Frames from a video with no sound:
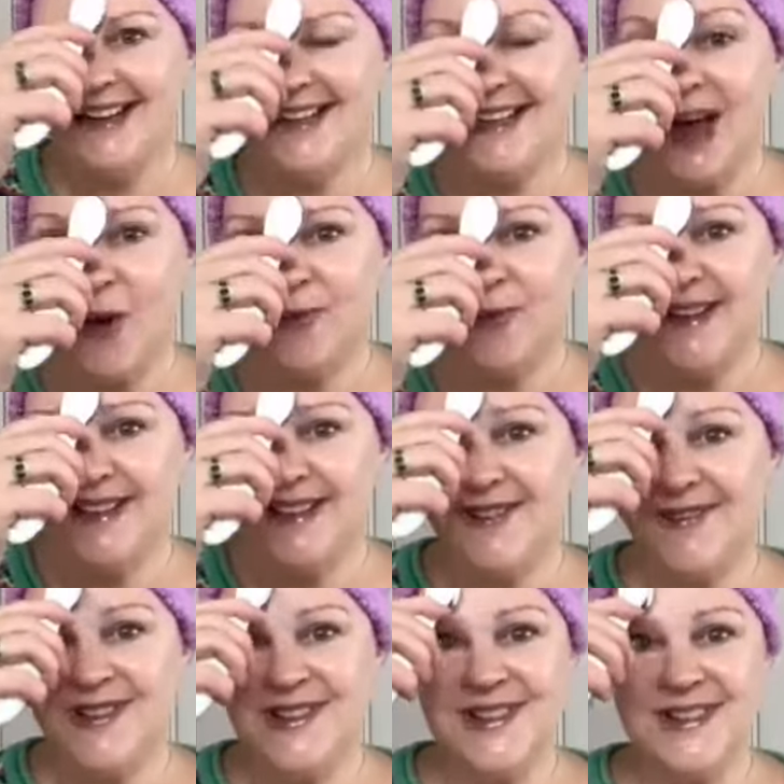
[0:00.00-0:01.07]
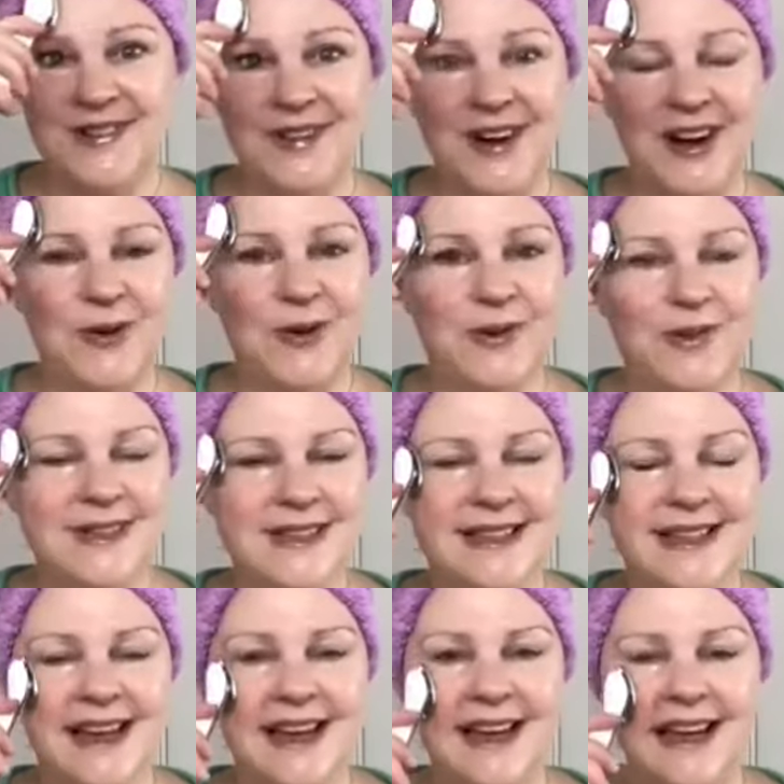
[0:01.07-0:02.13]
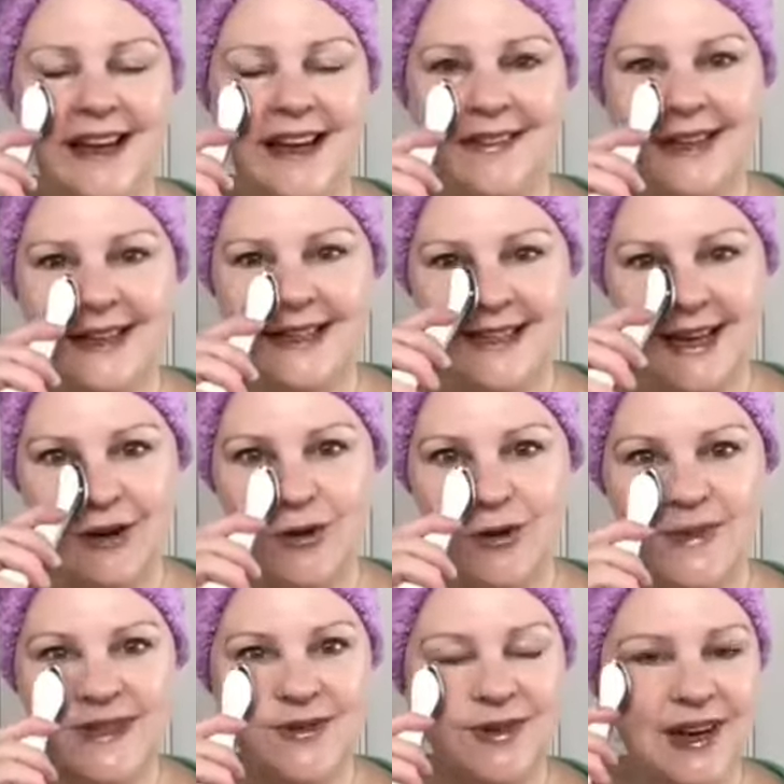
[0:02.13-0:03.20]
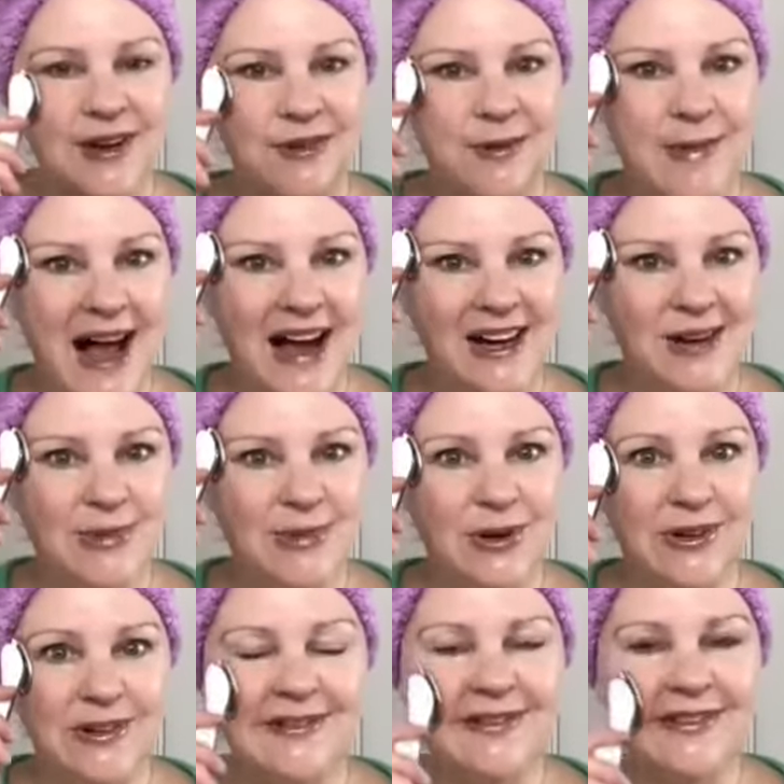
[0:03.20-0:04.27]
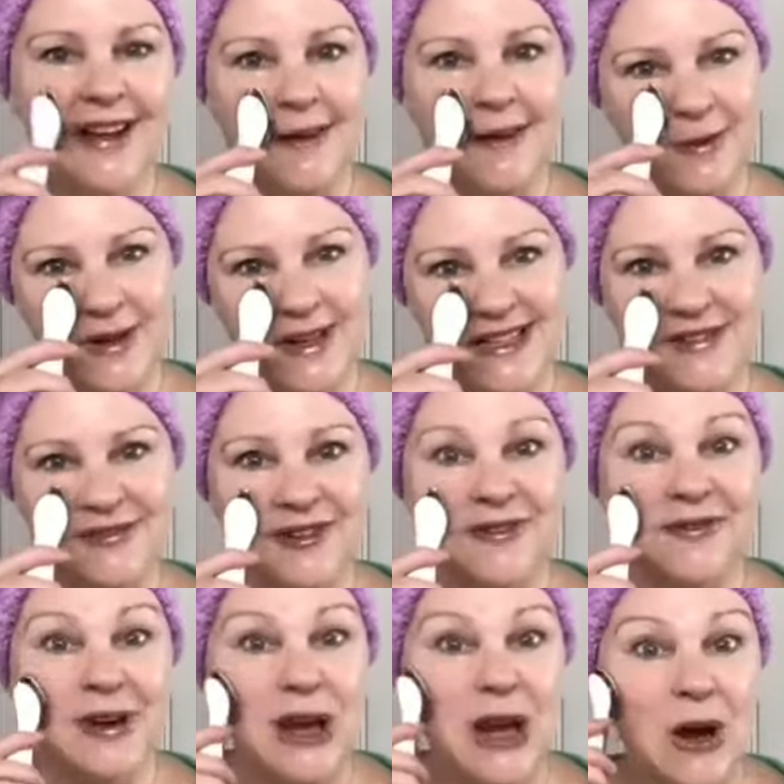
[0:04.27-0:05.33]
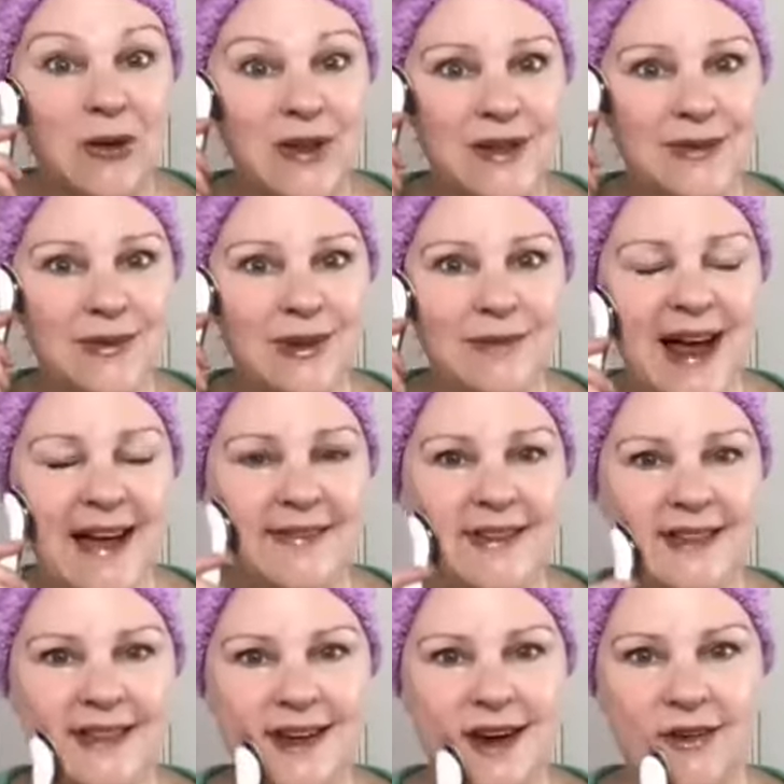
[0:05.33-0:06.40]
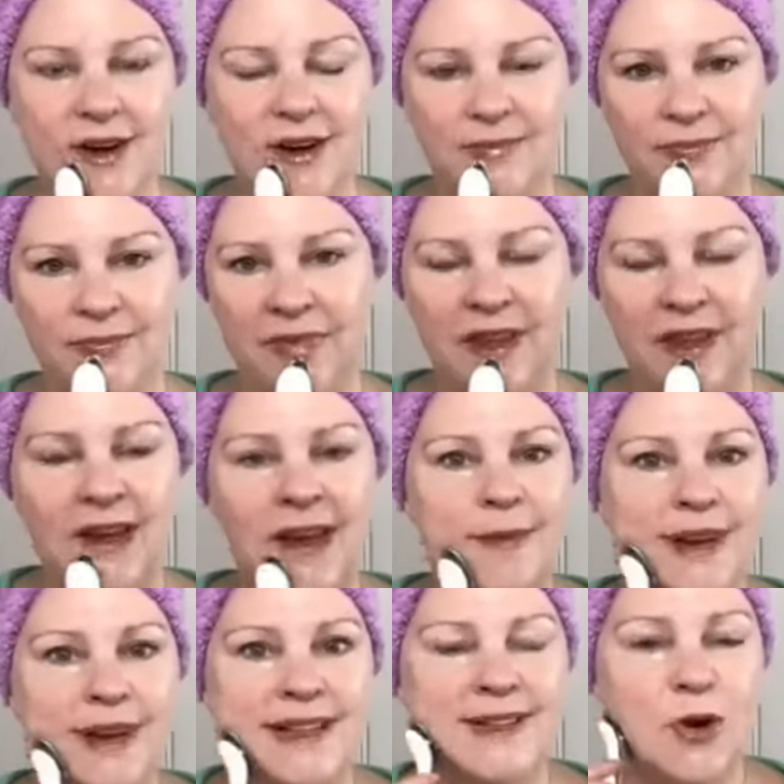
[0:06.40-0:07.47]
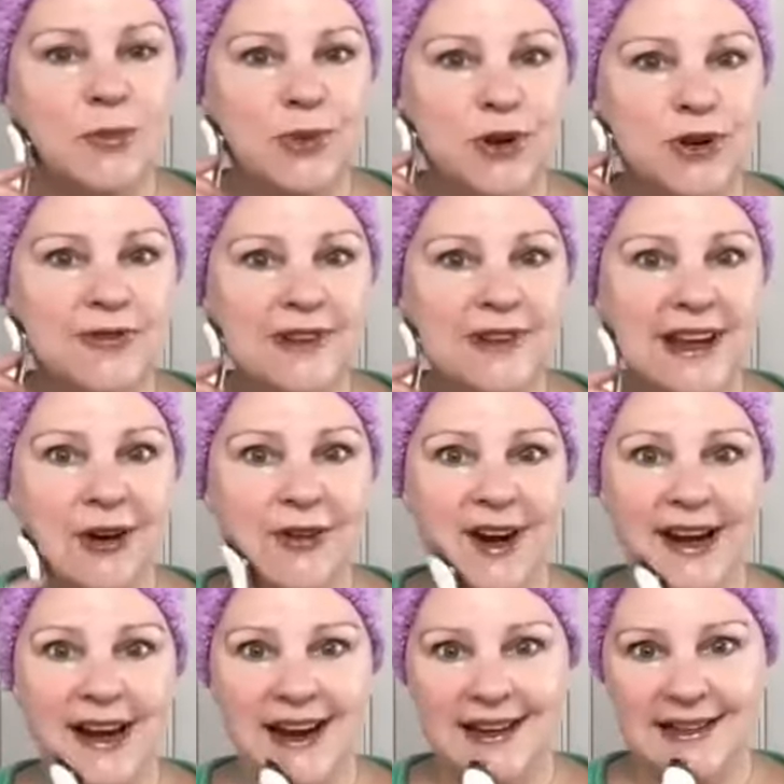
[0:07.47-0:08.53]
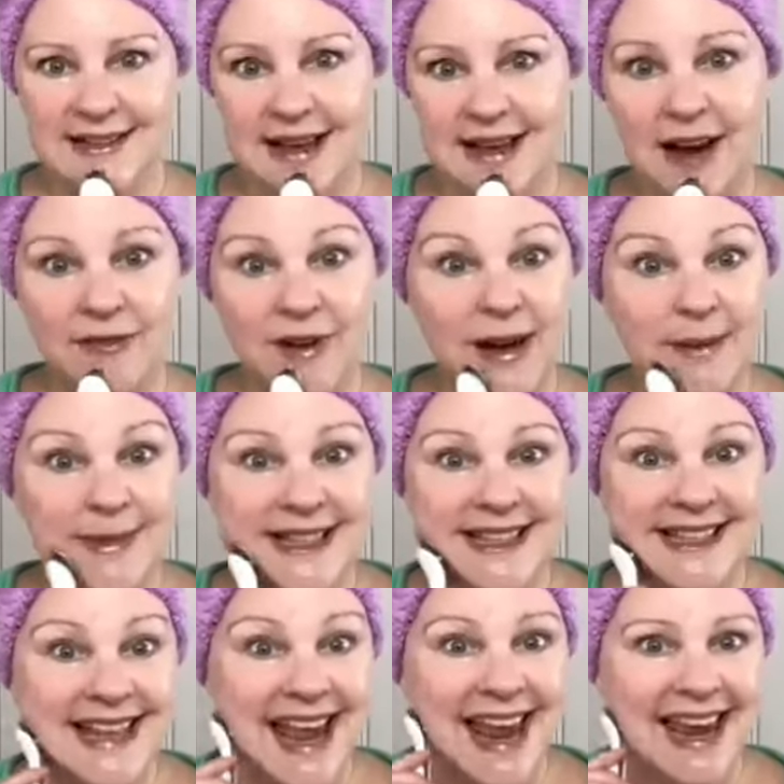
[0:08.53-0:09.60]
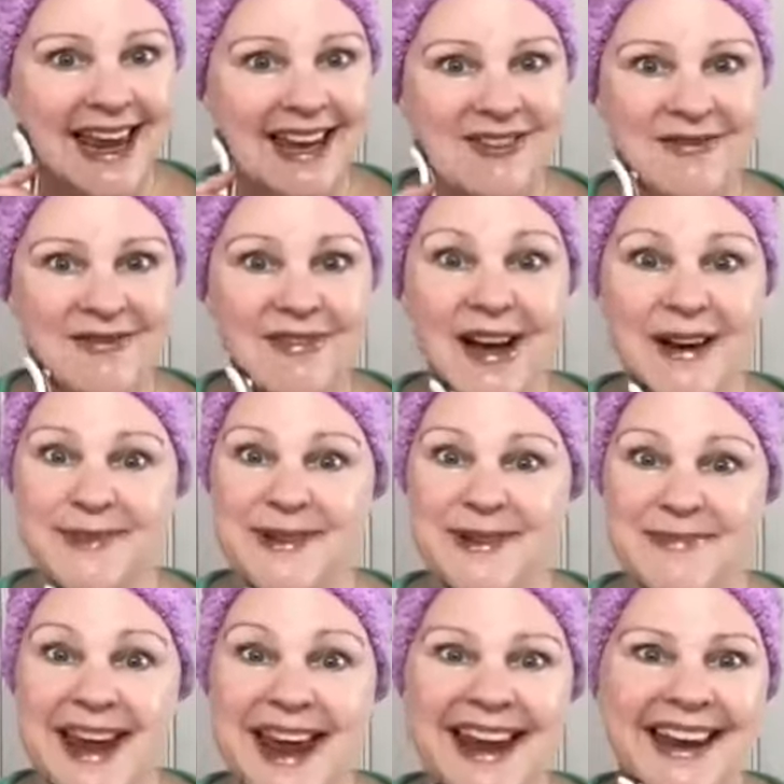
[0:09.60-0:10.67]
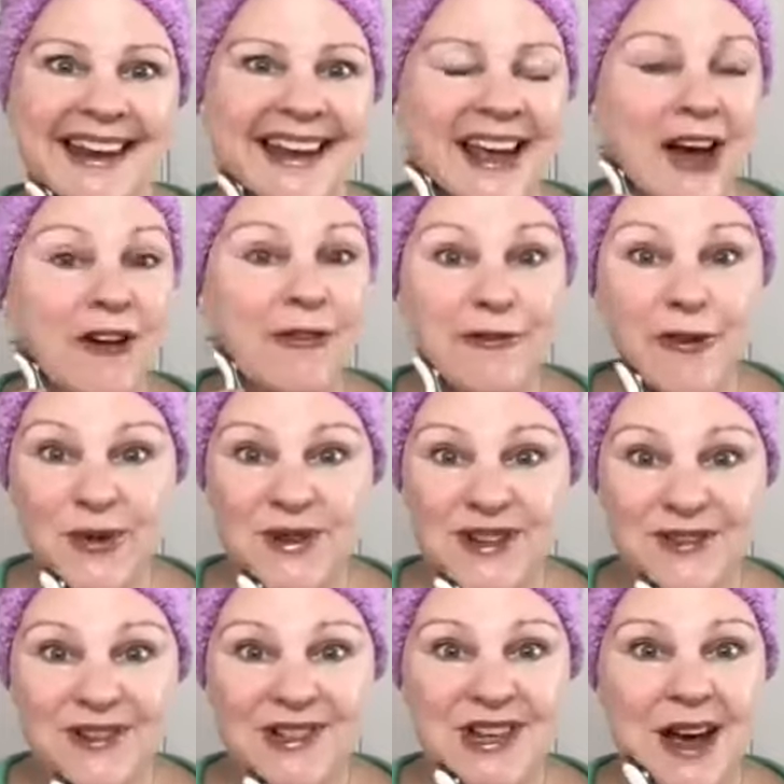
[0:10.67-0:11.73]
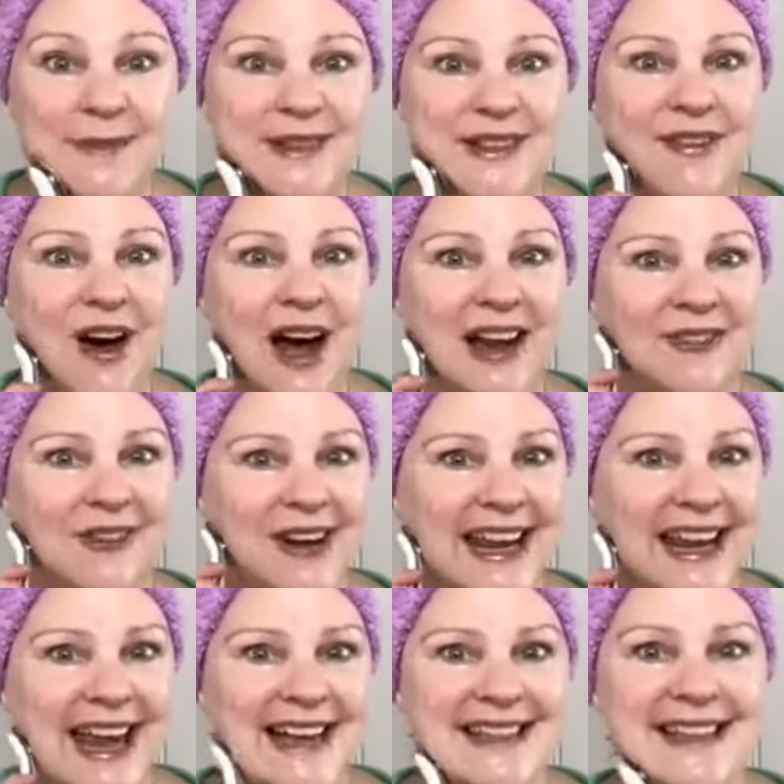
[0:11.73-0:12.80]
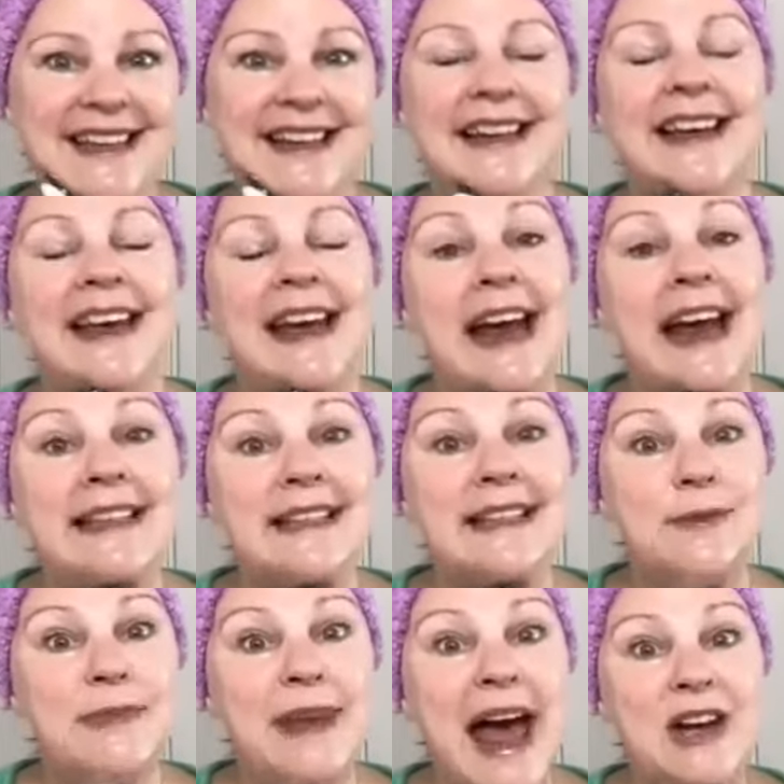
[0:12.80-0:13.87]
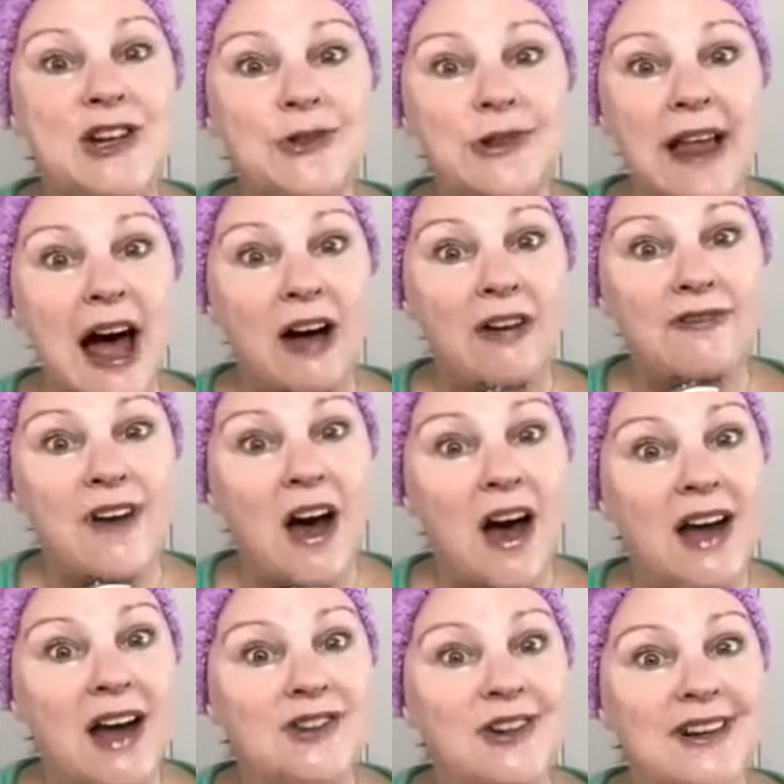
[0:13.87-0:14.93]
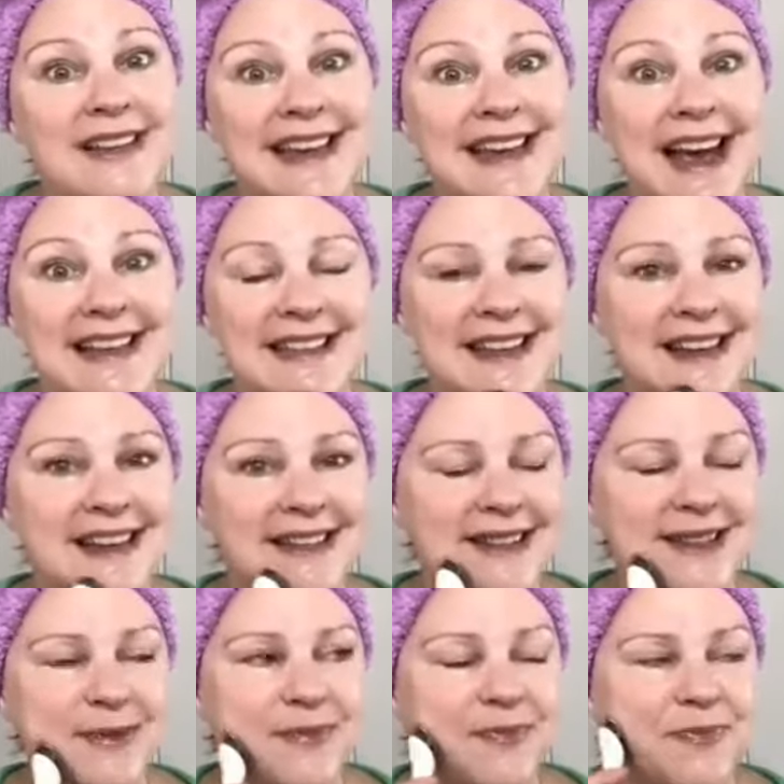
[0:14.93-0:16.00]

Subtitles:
helping to reduce wrinkles. The serum is really remarkable. I've got a different video that's all about the serum, but it's got beautiful ingredients like vitamin C, vitamin B, 4 different types of hyaluronic acid, and some natural alpha hydroxy acids.